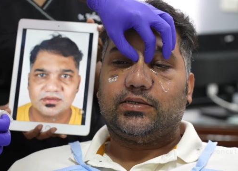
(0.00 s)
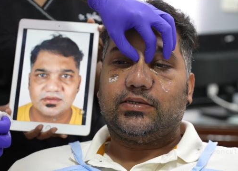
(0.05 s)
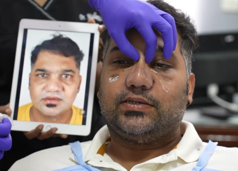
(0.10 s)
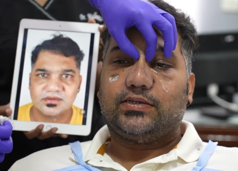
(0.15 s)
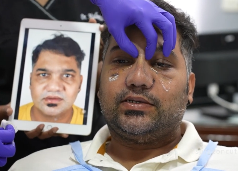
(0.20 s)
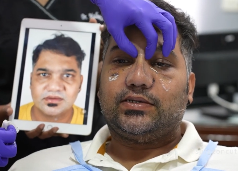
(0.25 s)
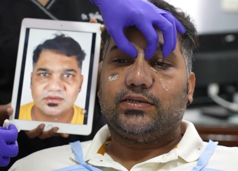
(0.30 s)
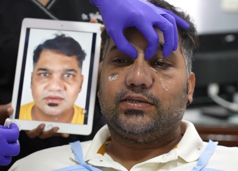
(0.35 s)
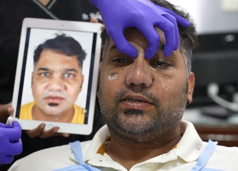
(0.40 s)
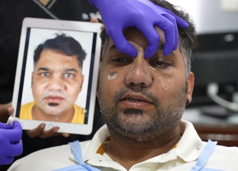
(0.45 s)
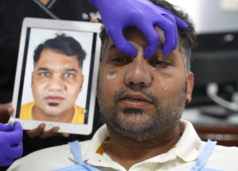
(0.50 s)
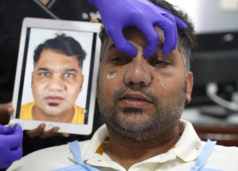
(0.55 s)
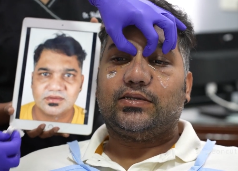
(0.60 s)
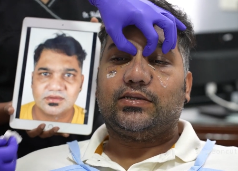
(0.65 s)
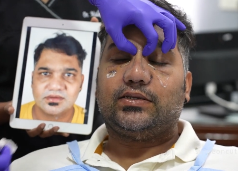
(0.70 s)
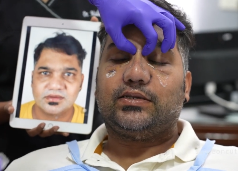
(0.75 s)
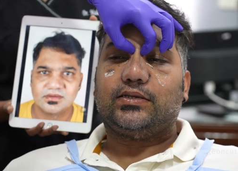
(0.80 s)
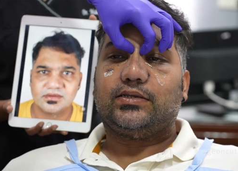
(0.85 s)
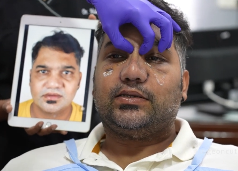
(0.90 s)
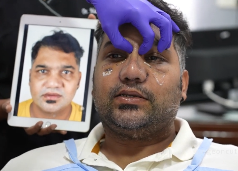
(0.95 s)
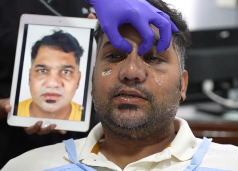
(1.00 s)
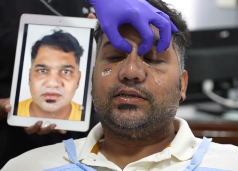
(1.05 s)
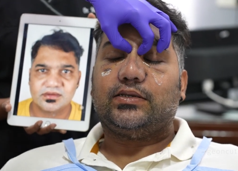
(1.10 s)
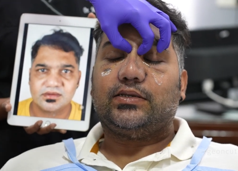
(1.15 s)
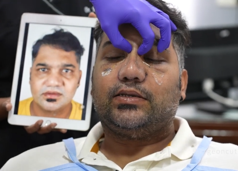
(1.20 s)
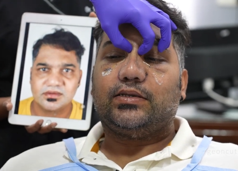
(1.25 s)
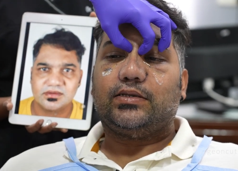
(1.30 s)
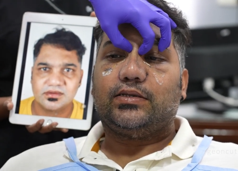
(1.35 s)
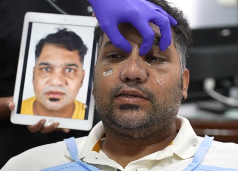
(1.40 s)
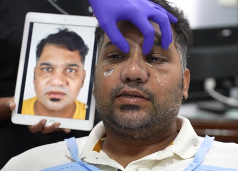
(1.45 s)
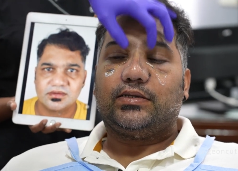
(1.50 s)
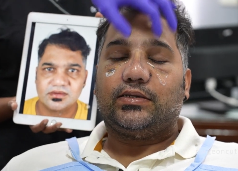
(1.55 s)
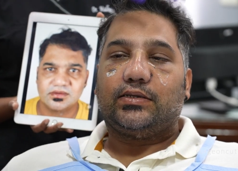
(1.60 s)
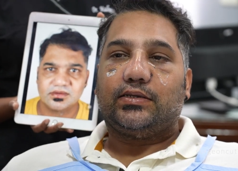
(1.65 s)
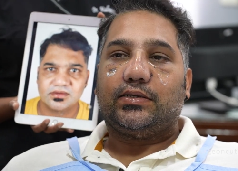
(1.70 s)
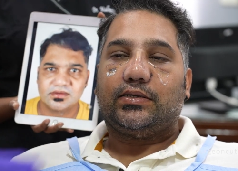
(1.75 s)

(no one is talking)